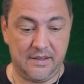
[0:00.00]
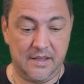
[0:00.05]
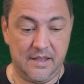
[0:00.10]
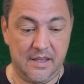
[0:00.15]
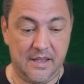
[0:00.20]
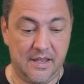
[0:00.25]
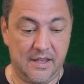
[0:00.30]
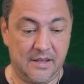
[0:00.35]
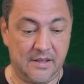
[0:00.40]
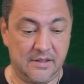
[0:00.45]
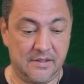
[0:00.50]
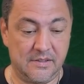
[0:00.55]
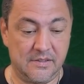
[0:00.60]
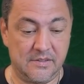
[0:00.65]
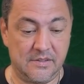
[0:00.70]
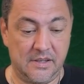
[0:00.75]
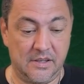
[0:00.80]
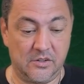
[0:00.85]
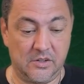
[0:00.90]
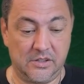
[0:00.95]
And
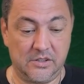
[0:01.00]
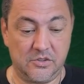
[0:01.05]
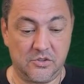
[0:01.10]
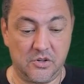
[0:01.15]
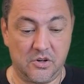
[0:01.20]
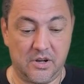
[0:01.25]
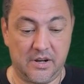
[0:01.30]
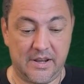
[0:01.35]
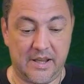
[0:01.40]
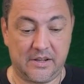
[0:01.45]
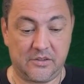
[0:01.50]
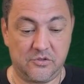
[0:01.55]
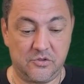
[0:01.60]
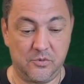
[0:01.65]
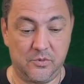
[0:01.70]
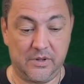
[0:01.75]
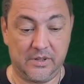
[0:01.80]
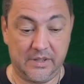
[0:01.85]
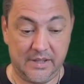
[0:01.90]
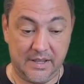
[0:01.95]
in order to connect to
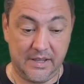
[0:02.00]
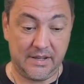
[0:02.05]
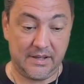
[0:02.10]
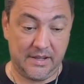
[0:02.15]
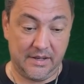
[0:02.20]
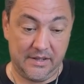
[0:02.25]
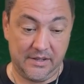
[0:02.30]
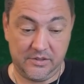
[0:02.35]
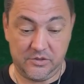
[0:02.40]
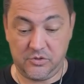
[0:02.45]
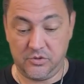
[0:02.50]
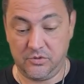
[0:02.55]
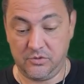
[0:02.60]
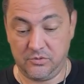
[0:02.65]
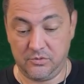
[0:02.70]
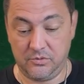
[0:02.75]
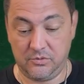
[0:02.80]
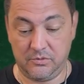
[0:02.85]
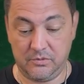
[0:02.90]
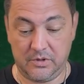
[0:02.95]
onelake, I need
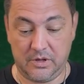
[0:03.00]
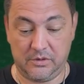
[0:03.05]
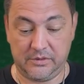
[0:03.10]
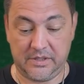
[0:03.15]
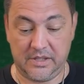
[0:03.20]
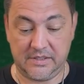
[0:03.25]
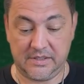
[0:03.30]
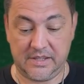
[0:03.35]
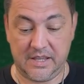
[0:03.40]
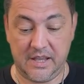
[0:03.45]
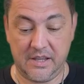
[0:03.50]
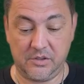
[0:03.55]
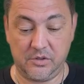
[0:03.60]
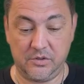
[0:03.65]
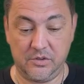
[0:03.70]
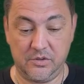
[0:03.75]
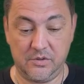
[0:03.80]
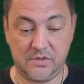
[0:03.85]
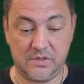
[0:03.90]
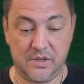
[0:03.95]
to authenticate
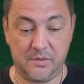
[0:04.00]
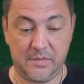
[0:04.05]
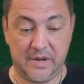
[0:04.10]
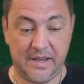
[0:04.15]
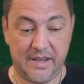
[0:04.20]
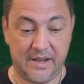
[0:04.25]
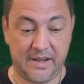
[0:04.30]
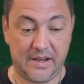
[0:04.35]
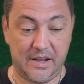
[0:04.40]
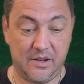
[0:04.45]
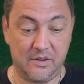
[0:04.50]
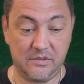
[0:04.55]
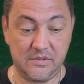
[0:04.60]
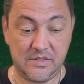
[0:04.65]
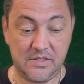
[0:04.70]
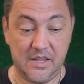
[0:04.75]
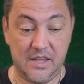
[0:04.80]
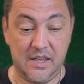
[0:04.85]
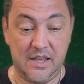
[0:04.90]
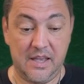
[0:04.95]
using my
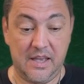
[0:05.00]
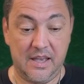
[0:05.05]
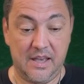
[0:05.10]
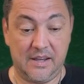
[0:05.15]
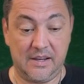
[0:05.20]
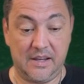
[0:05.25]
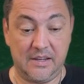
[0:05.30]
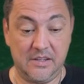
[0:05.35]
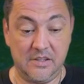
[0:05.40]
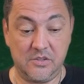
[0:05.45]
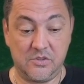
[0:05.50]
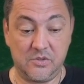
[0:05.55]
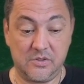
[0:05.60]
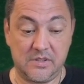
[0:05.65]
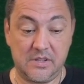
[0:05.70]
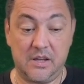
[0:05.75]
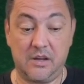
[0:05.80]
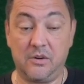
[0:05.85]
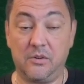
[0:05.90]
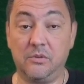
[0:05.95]
account, and I need to
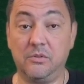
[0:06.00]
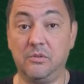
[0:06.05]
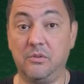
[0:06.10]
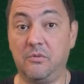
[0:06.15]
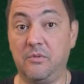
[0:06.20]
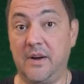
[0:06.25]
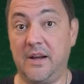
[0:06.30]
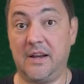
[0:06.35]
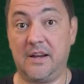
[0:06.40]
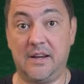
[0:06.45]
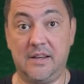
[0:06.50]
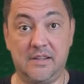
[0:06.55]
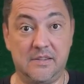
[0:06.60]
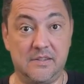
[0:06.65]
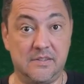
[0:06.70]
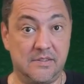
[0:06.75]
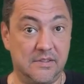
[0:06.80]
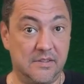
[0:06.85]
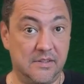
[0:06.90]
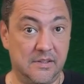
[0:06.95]
tell where
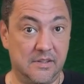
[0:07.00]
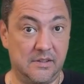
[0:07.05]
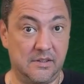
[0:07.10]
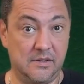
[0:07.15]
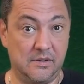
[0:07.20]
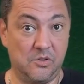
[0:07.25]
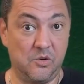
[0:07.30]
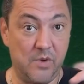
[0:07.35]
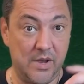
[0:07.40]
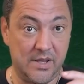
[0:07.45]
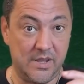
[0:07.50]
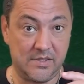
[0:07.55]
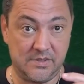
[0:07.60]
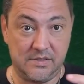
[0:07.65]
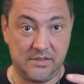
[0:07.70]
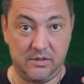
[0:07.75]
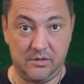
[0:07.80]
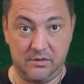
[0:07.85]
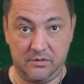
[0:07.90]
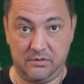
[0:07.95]
is the grid,
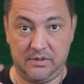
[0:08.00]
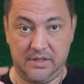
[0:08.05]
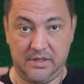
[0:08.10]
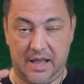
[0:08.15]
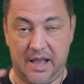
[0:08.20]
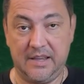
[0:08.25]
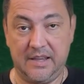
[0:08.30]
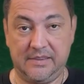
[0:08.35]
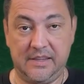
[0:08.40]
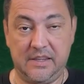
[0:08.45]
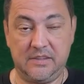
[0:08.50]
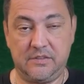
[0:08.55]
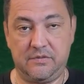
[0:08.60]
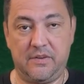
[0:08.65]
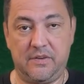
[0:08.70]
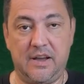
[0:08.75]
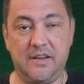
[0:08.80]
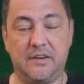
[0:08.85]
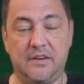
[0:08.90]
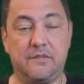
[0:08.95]
the
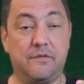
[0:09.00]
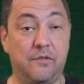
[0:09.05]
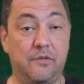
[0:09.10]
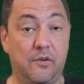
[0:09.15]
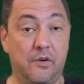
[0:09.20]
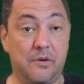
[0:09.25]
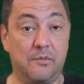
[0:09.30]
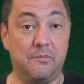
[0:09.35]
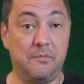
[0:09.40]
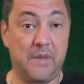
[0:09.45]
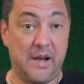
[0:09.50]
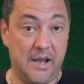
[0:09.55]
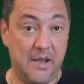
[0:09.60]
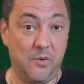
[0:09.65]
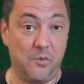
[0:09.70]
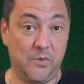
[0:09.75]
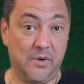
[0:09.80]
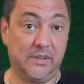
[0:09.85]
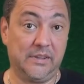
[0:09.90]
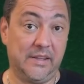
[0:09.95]
identifier for my
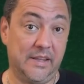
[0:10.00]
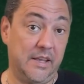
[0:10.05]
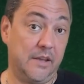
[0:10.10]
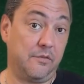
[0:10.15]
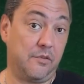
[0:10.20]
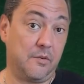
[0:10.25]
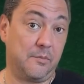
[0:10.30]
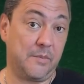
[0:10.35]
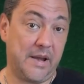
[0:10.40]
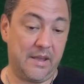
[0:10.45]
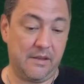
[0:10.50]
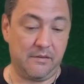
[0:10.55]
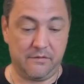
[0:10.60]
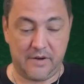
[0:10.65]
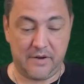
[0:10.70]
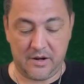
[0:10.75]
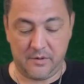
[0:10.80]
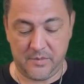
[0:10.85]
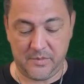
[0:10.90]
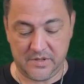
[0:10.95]
onelake, for my
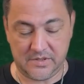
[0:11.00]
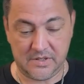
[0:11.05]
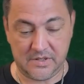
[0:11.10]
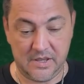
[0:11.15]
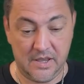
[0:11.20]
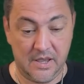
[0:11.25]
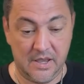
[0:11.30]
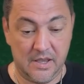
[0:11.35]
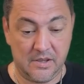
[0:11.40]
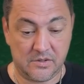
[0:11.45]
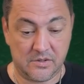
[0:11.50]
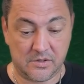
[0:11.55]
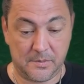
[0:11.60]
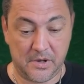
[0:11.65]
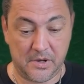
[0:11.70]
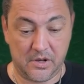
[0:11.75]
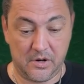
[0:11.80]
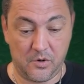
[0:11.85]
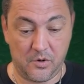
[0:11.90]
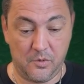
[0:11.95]
environment. So I'm
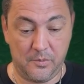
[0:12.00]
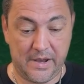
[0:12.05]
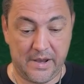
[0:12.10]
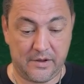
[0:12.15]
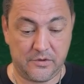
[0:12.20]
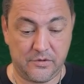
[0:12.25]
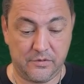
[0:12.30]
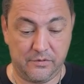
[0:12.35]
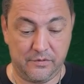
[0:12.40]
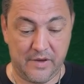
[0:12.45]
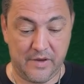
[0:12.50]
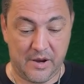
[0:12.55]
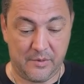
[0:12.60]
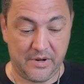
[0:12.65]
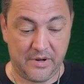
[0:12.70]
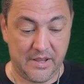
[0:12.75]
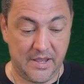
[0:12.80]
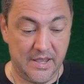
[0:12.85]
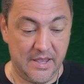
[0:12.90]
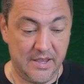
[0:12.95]
going to go back to
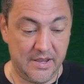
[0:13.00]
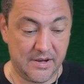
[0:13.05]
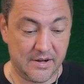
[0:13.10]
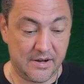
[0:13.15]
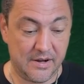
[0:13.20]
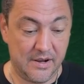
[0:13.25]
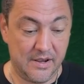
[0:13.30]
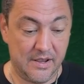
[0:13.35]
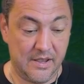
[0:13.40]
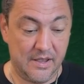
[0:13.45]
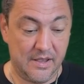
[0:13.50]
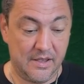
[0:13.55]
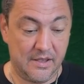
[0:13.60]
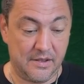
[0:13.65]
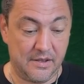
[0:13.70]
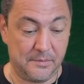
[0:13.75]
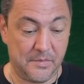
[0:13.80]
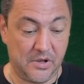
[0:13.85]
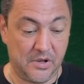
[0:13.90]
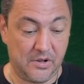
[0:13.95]
Fabric here.
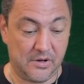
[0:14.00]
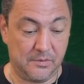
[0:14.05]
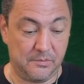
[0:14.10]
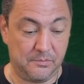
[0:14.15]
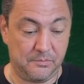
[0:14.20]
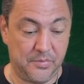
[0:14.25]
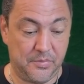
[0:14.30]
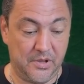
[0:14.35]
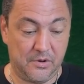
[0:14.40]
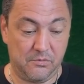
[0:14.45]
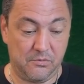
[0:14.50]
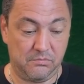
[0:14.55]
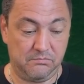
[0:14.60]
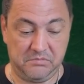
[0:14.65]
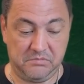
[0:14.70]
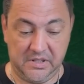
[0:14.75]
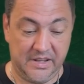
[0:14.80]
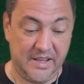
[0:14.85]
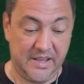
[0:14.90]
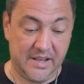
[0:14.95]
I'm going to pick
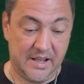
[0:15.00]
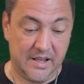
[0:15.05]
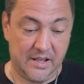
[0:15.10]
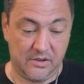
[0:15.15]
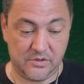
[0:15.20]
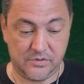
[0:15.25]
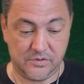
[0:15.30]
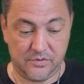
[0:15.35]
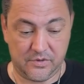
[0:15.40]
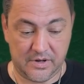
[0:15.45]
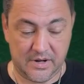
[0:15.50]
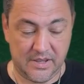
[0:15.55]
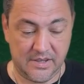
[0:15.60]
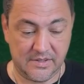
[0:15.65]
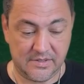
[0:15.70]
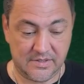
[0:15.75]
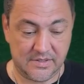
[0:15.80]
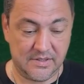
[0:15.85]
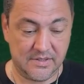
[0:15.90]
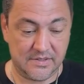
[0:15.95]
the Lakehouse, for
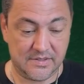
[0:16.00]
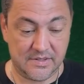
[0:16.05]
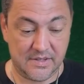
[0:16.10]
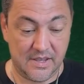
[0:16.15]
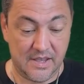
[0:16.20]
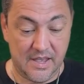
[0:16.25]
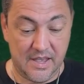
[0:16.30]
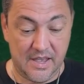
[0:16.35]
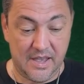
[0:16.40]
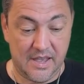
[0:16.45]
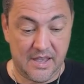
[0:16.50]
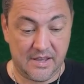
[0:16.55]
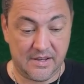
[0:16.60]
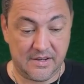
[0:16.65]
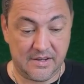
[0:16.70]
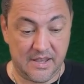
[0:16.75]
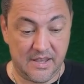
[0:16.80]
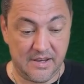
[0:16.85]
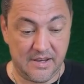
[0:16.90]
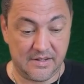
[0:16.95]
instance.
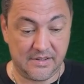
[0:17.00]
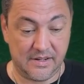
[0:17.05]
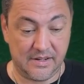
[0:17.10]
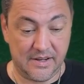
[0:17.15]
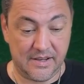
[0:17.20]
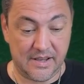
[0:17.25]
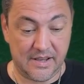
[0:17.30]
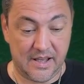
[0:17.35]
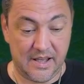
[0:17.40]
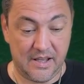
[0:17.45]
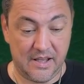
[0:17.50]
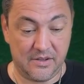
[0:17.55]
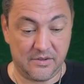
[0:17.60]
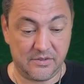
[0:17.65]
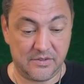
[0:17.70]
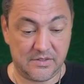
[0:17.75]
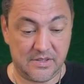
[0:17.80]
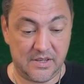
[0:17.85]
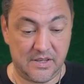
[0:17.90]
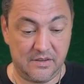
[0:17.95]
And here in the
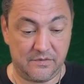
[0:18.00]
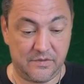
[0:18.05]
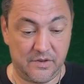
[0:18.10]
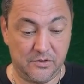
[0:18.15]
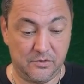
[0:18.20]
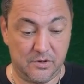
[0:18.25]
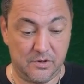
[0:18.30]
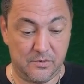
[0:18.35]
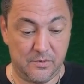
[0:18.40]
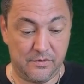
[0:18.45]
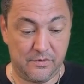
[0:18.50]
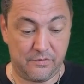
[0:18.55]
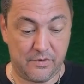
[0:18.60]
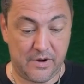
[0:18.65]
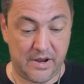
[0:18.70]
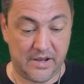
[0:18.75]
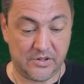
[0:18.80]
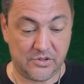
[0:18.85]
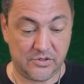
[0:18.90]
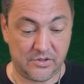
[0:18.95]
Lakehouse, if I do a
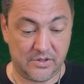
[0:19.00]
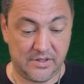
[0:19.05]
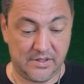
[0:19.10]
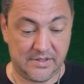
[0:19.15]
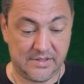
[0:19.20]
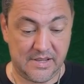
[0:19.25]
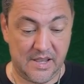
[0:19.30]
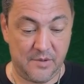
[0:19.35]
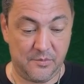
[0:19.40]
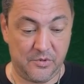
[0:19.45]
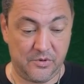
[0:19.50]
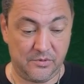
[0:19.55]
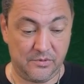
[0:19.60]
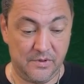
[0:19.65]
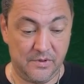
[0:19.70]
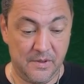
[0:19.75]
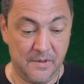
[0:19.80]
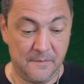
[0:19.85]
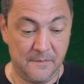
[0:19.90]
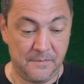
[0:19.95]
refresh on the
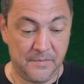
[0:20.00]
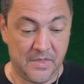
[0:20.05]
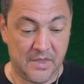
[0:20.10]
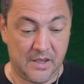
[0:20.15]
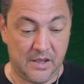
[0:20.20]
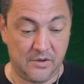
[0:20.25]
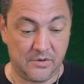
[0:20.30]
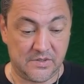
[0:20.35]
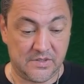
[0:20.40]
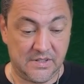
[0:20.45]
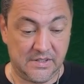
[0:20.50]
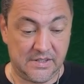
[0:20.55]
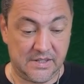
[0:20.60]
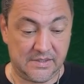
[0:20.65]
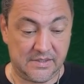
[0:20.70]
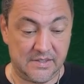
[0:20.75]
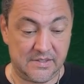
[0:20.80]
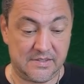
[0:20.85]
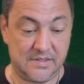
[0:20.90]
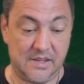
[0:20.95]
table, I will see
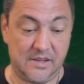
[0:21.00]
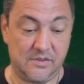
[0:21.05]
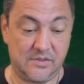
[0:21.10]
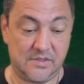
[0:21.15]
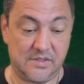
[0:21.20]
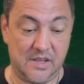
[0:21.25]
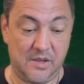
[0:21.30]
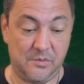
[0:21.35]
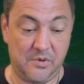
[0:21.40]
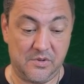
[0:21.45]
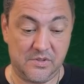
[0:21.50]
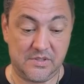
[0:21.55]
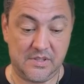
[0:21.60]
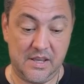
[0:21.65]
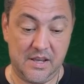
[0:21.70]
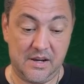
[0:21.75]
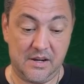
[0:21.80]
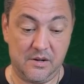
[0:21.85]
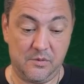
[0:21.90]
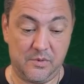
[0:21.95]
that the sales table is
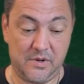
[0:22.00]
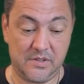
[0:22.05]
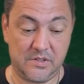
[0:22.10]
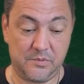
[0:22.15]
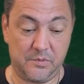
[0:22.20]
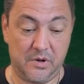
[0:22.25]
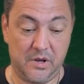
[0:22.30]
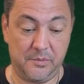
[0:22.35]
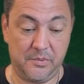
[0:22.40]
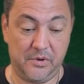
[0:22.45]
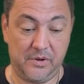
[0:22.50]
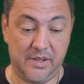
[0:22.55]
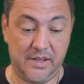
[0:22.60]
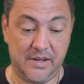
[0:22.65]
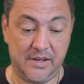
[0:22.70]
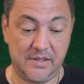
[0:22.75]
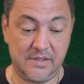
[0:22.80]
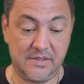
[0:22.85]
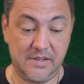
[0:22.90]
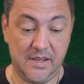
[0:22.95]
there, it was
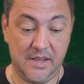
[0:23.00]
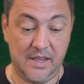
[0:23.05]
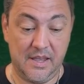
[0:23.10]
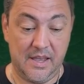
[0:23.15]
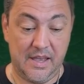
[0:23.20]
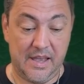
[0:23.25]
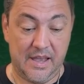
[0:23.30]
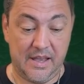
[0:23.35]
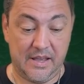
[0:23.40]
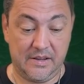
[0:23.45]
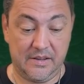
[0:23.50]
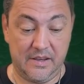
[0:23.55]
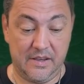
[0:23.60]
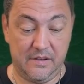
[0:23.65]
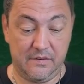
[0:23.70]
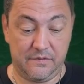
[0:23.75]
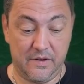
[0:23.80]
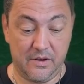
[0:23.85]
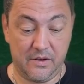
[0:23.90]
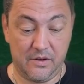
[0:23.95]
populated. And
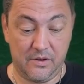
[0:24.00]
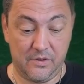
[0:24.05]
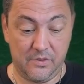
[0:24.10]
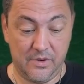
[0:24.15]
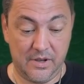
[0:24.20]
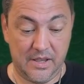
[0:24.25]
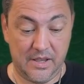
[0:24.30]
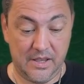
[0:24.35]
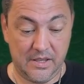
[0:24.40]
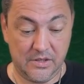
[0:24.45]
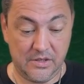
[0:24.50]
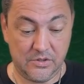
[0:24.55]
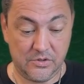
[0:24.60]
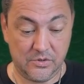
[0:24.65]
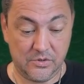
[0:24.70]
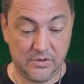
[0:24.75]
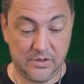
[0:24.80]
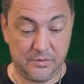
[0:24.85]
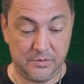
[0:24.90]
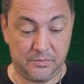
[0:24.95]
if I go
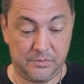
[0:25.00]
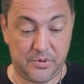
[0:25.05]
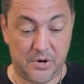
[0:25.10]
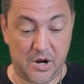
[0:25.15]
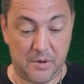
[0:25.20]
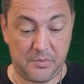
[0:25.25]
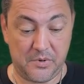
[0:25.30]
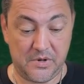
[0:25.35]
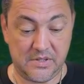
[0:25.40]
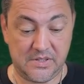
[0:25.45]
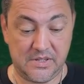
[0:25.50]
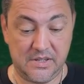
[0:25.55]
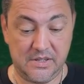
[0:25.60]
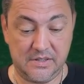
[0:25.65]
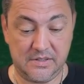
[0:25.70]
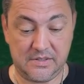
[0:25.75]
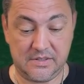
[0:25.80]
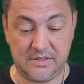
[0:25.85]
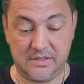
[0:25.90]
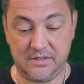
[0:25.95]
into the
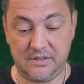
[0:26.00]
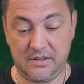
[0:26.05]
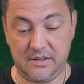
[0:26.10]
Properties